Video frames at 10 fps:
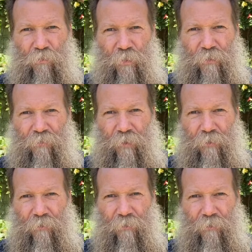we even,
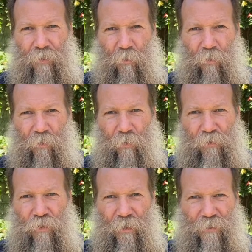you know, were to
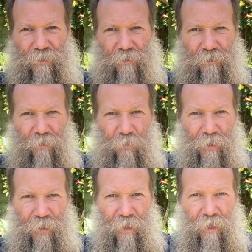adjust this a little bit,